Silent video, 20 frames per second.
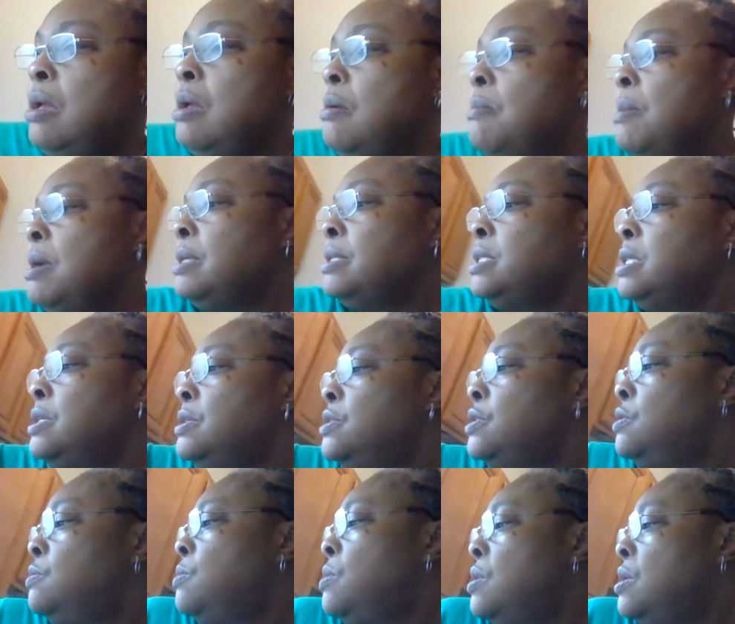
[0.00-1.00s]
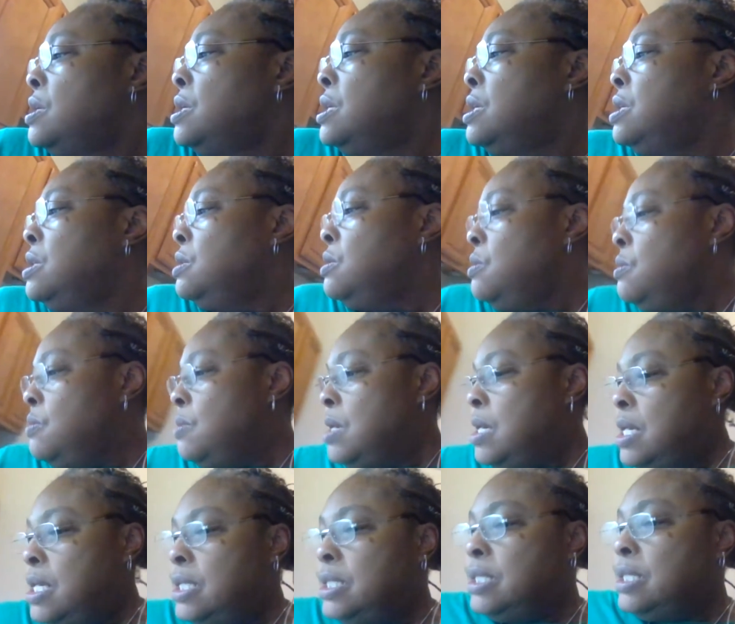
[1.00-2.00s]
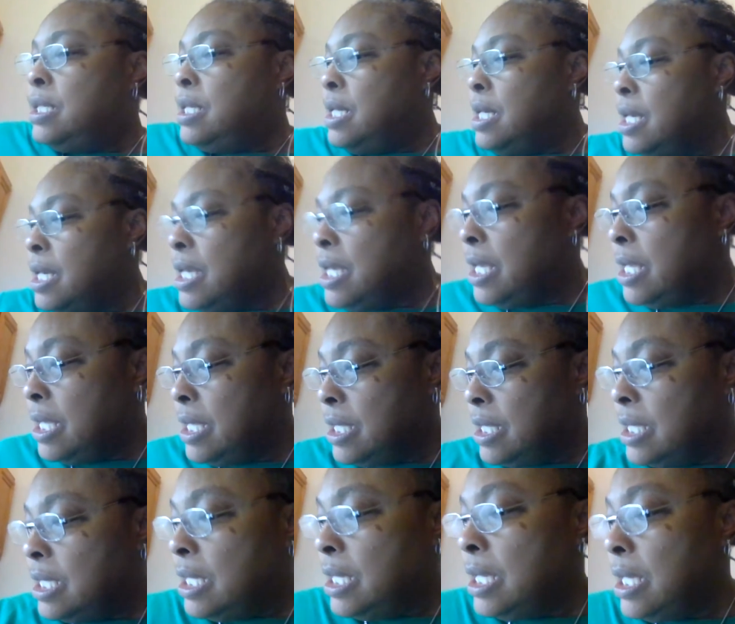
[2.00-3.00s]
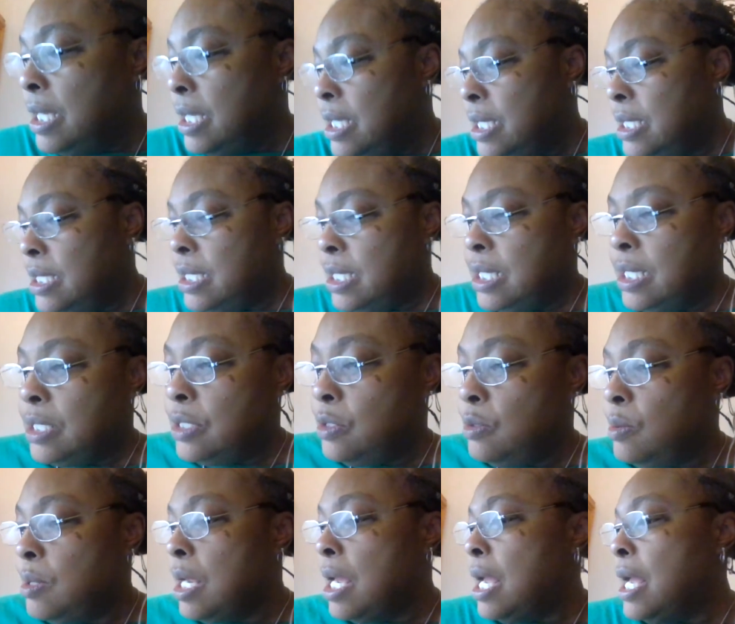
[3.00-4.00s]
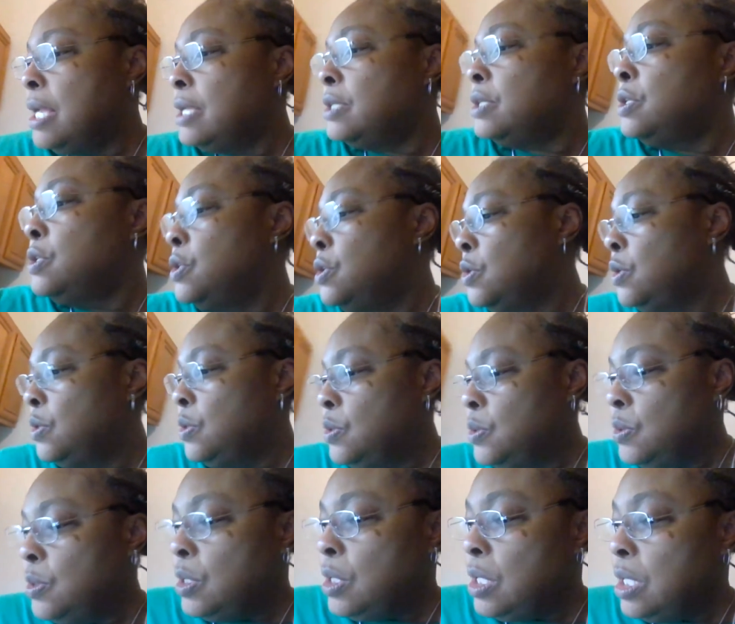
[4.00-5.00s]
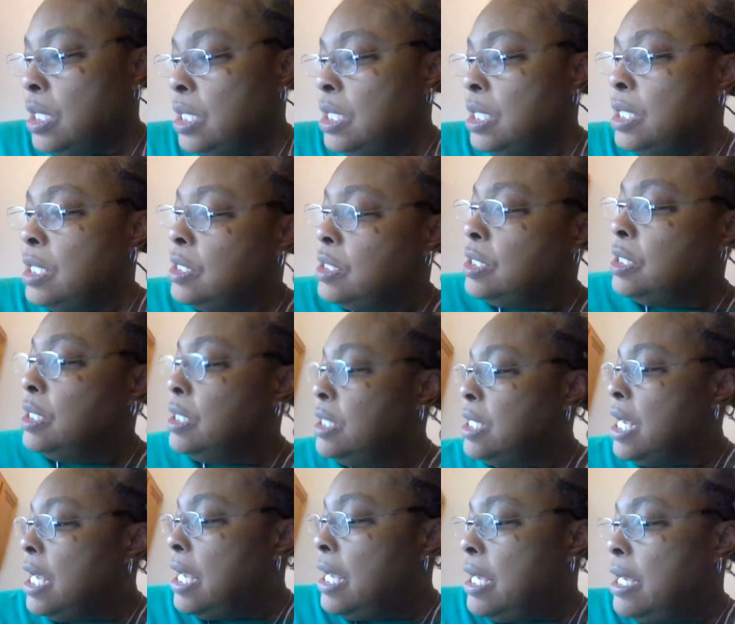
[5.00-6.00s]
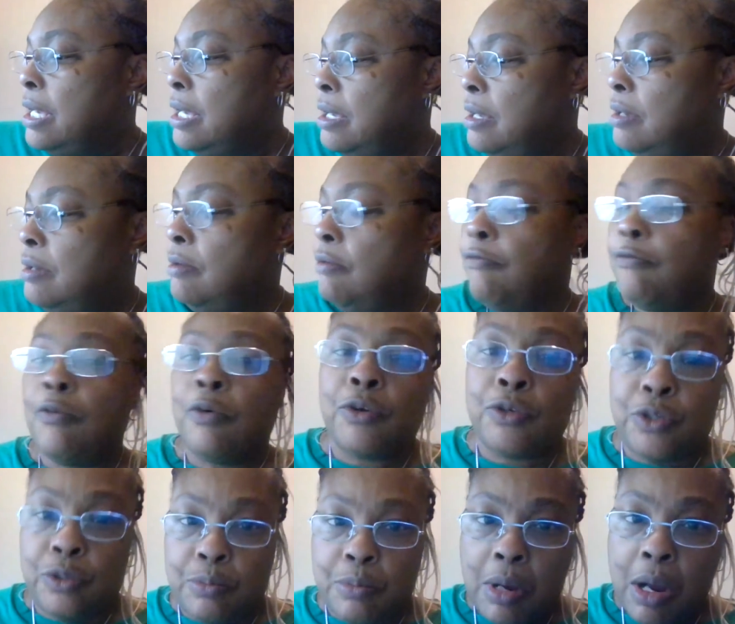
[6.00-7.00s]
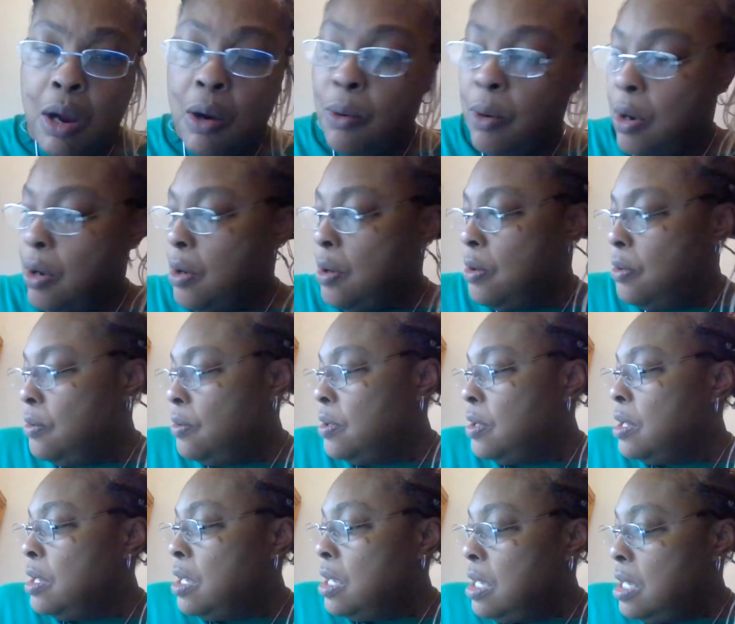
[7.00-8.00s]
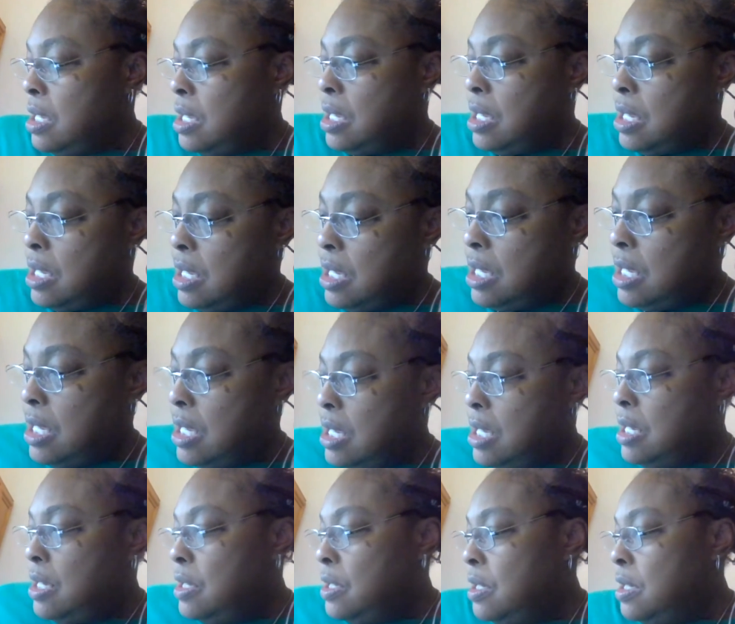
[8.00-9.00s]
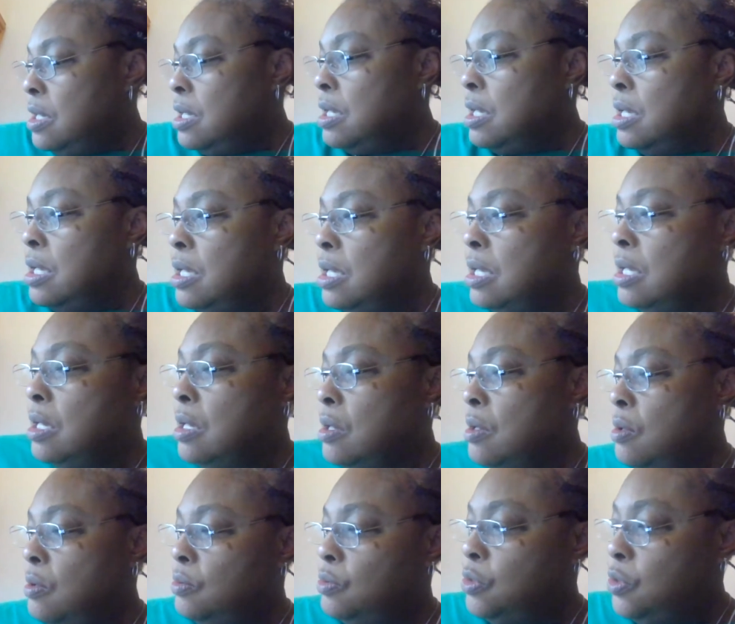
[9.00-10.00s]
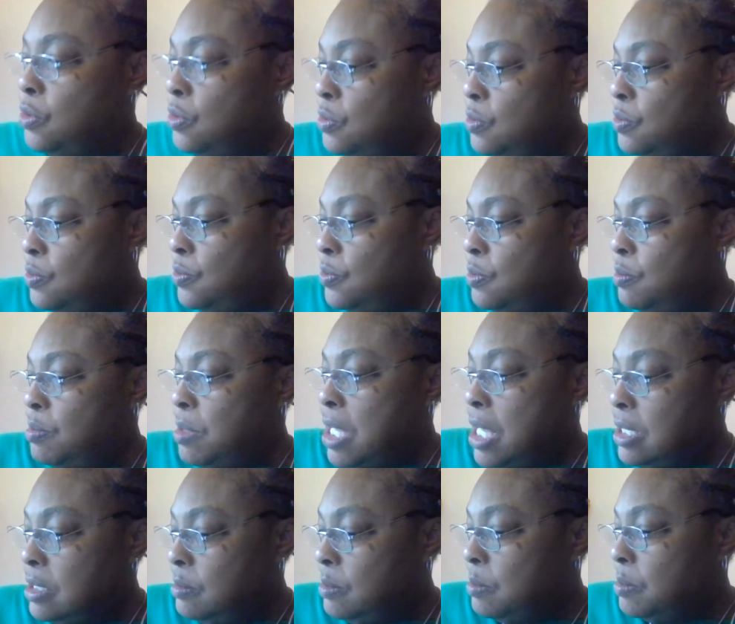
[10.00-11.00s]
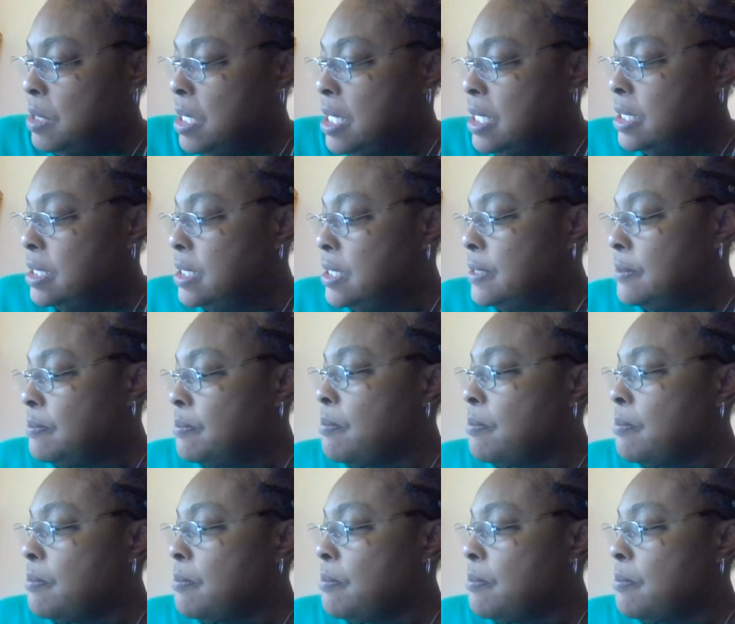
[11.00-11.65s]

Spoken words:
my intentions were to get a little rest and then do what I had to do today for tomorrow and go to plasma place.